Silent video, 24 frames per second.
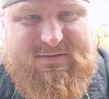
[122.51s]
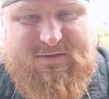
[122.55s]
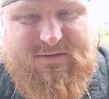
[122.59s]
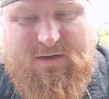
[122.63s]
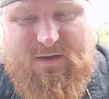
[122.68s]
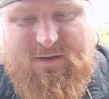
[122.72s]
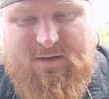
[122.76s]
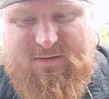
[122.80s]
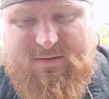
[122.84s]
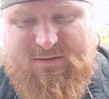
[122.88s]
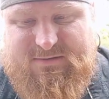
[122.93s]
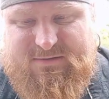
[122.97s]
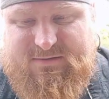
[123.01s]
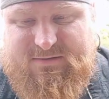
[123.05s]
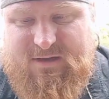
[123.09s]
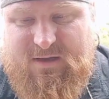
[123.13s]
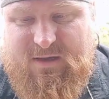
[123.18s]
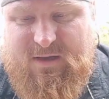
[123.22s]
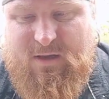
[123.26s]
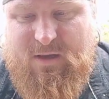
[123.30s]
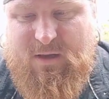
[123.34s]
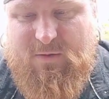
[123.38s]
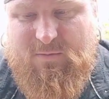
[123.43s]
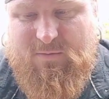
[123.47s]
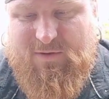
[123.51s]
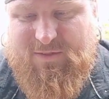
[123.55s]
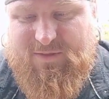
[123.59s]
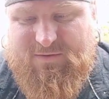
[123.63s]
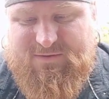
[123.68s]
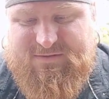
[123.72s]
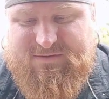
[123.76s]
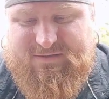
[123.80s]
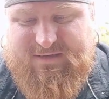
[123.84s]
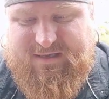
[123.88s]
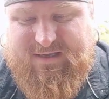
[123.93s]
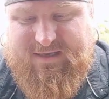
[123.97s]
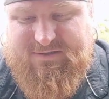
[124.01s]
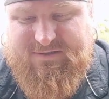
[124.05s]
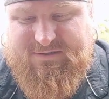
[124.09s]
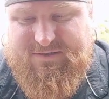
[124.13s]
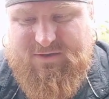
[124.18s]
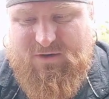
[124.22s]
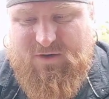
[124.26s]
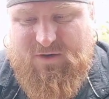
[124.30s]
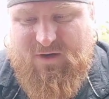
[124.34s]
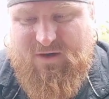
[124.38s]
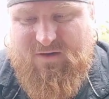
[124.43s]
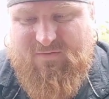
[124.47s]
You know, it's whether it's a kitchen
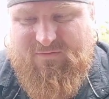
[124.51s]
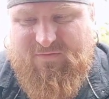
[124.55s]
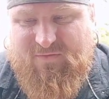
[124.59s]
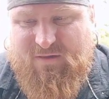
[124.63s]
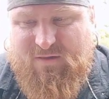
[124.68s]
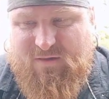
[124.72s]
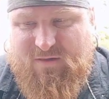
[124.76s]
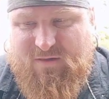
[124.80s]
knife, it's